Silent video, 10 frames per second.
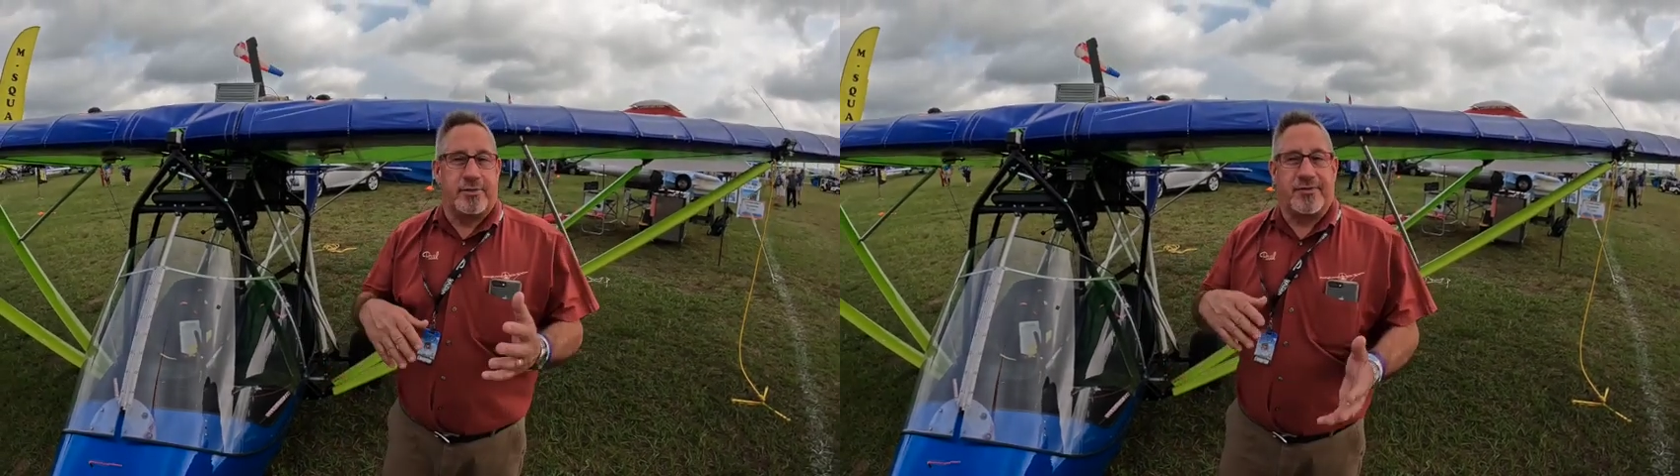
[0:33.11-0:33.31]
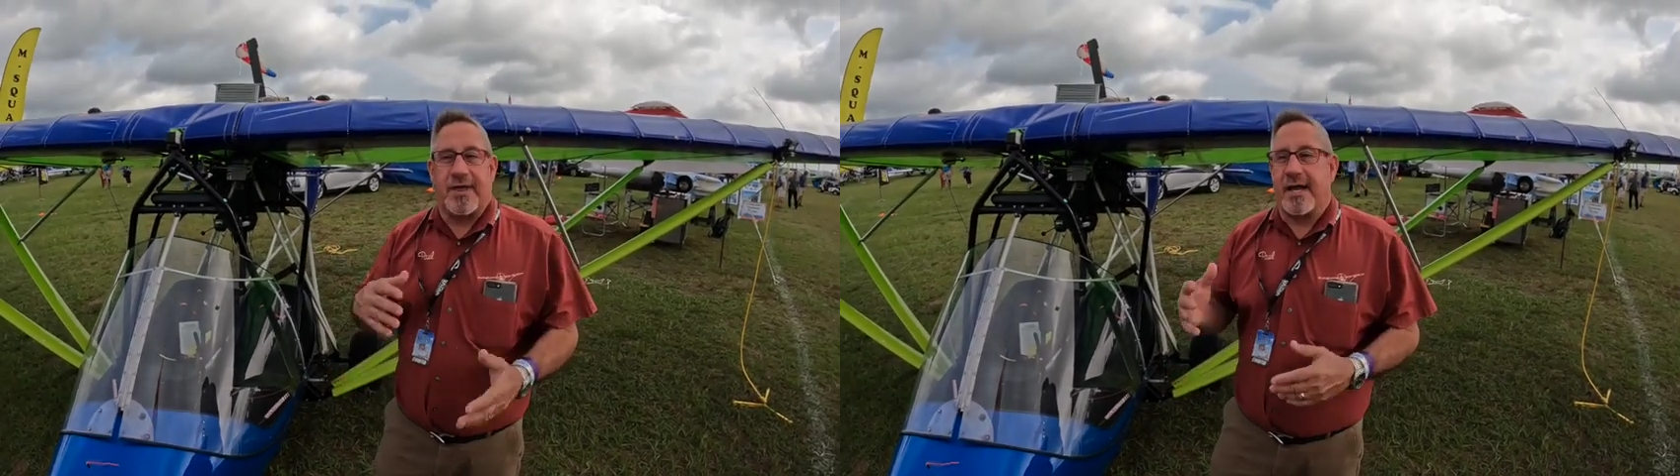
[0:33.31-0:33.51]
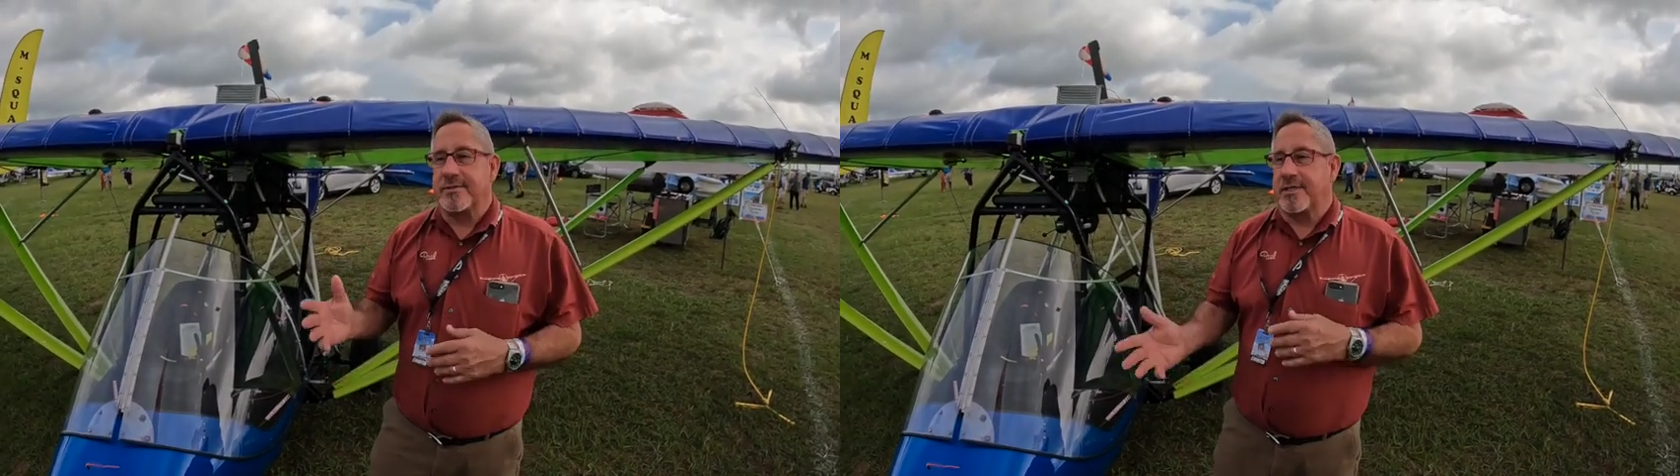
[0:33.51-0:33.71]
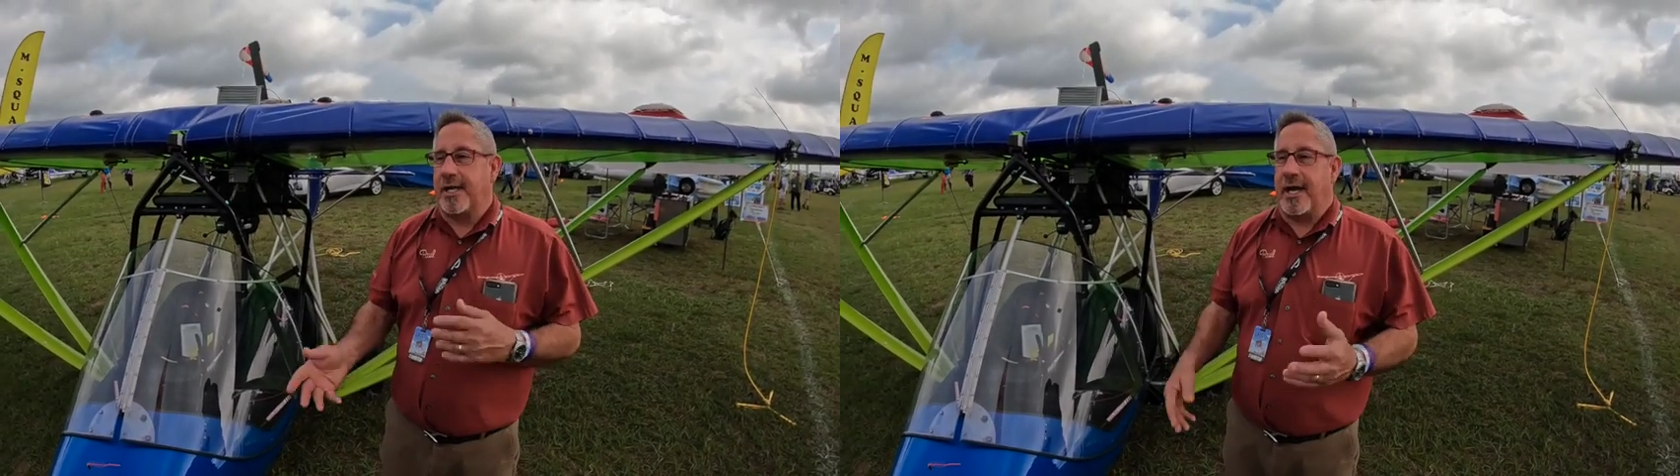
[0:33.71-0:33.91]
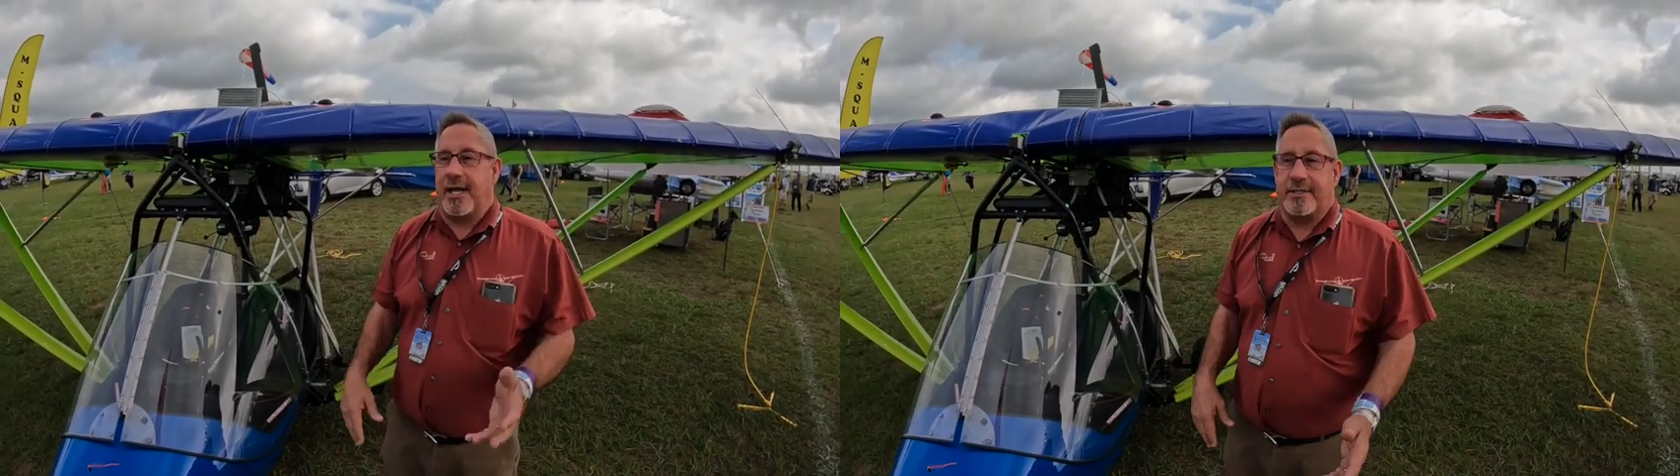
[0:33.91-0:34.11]

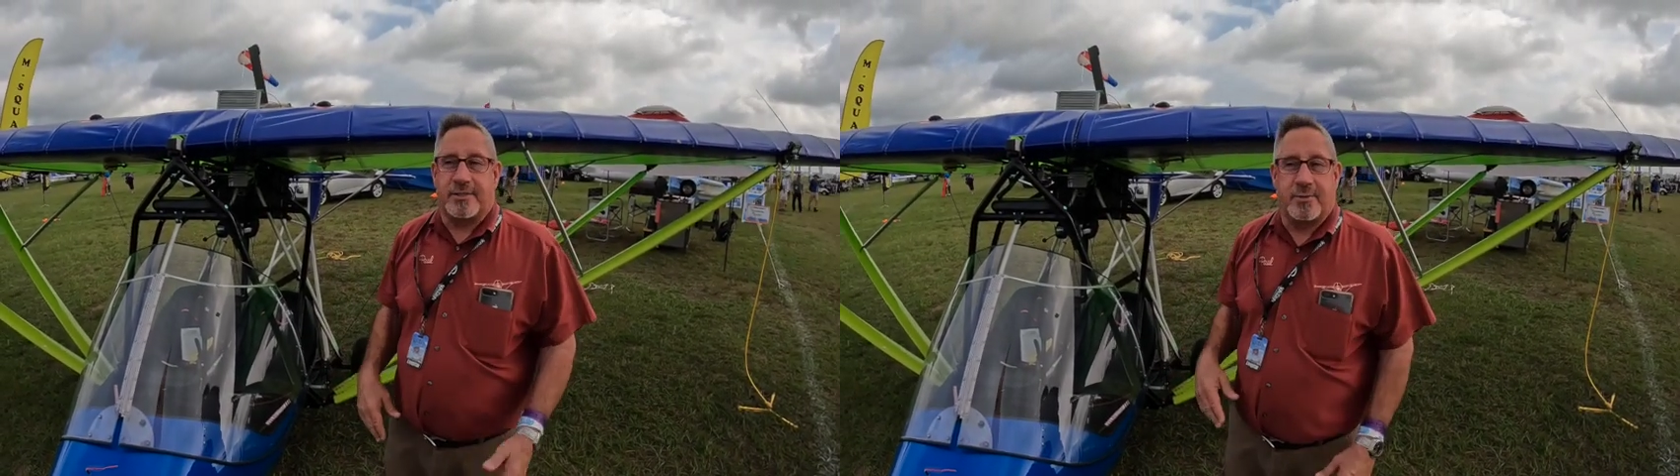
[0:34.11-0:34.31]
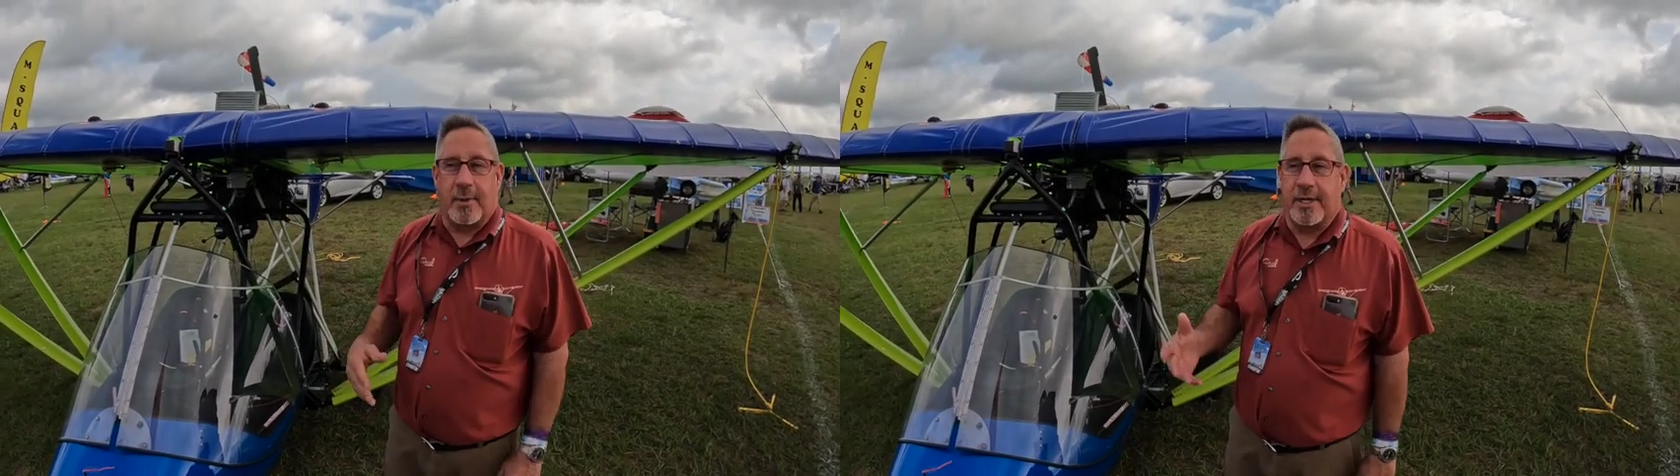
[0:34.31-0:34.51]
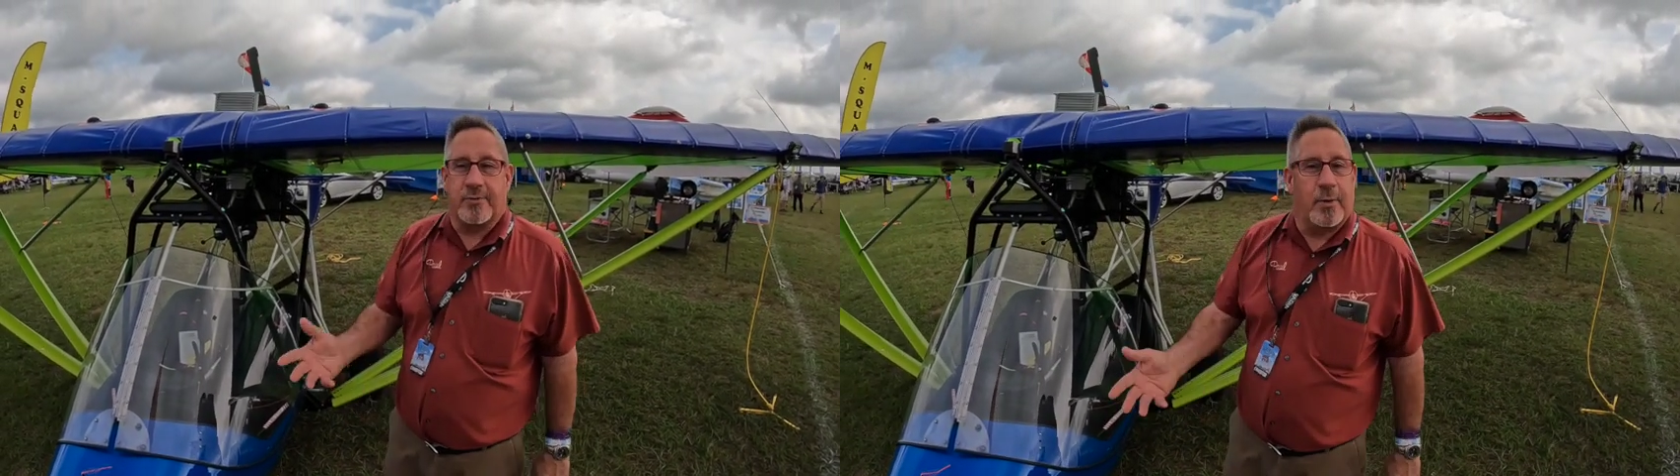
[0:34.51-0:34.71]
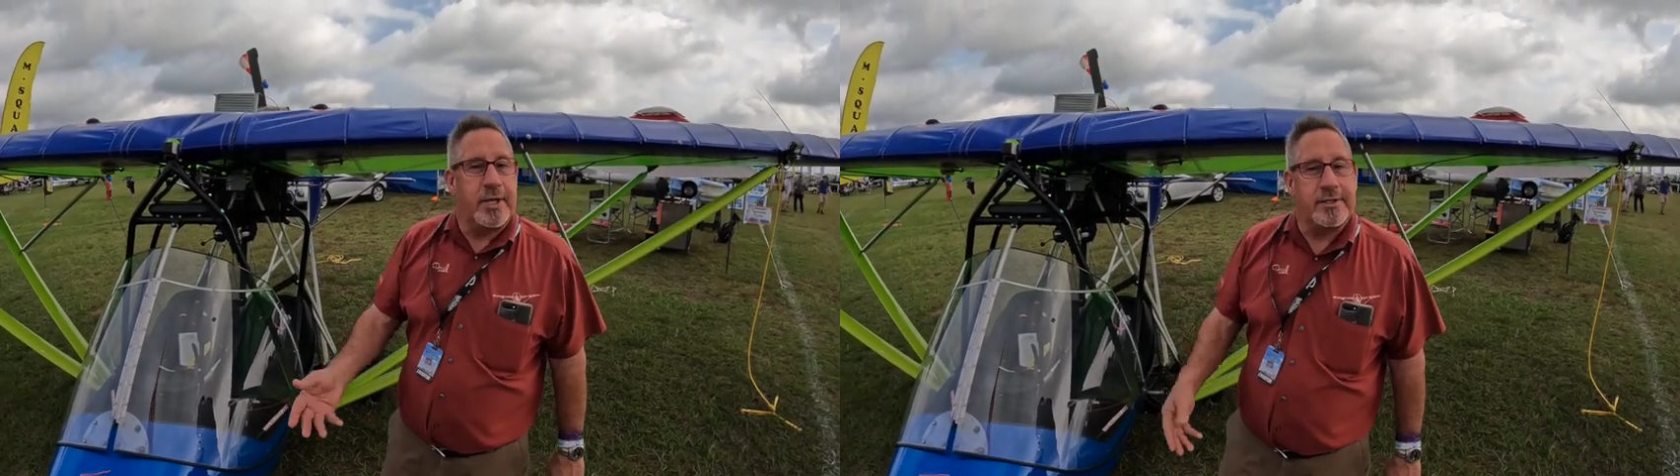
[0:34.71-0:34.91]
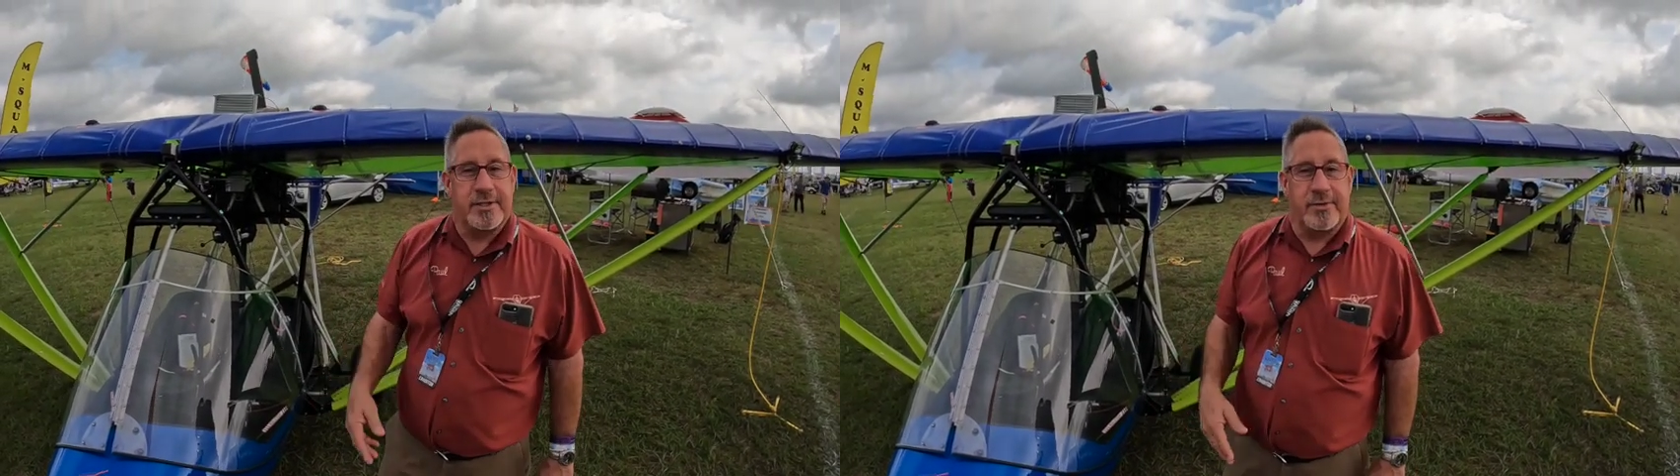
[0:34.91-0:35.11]
2008 to
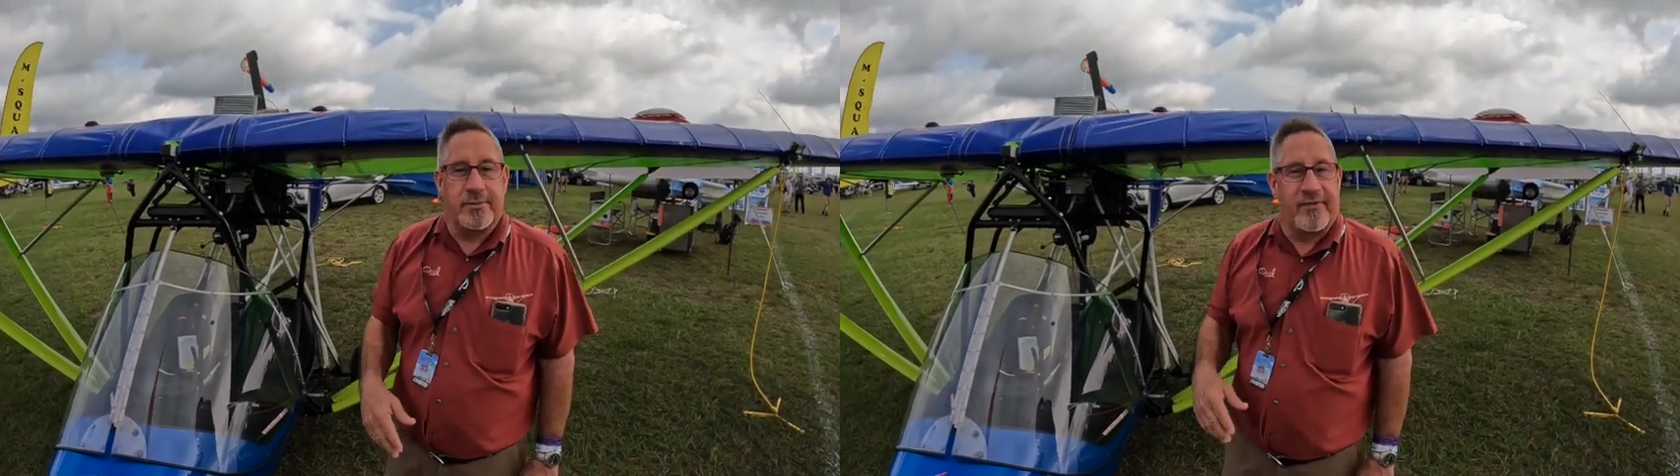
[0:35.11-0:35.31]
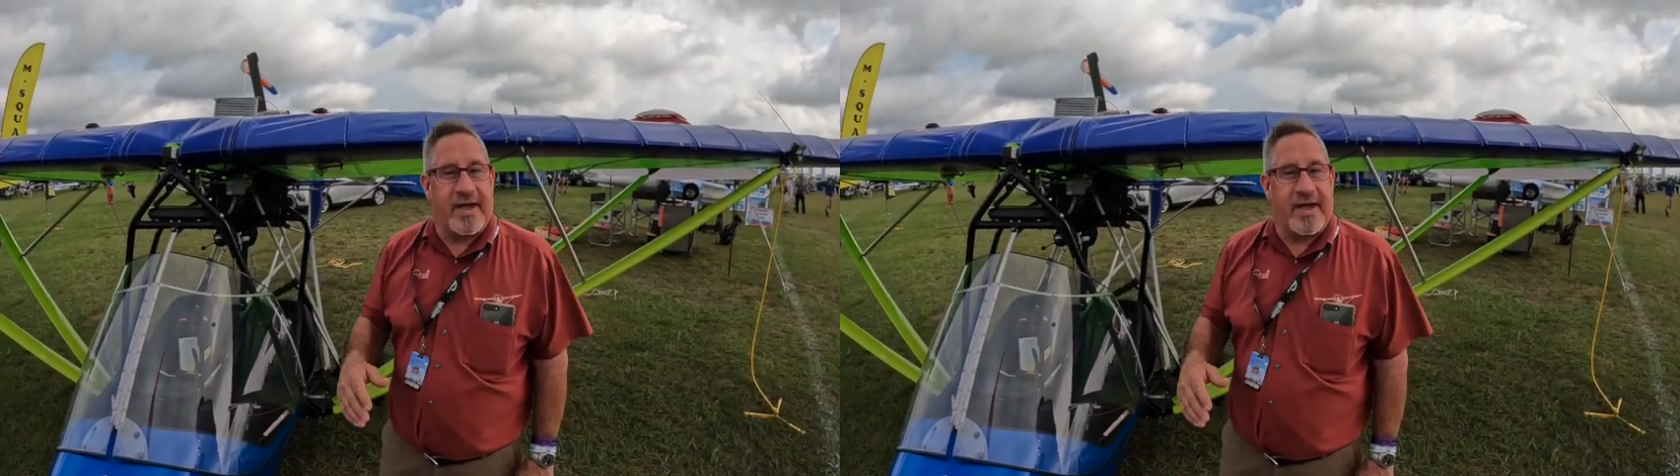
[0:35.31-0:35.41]
2022